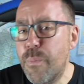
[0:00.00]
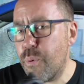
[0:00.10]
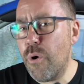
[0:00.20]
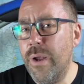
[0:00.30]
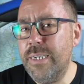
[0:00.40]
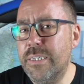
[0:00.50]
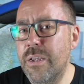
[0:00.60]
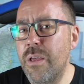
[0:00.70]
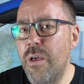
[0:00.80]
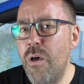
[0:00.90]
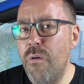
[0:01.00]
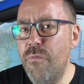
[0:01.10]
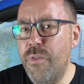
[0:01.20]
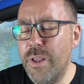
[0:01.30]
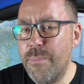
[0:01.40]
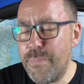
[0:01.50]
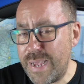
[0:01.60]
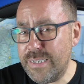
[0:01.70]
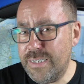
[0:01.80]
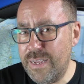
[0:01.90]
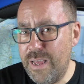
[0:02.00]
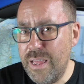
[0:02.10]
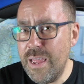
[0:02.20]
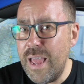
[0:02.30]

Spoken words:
price of the competitor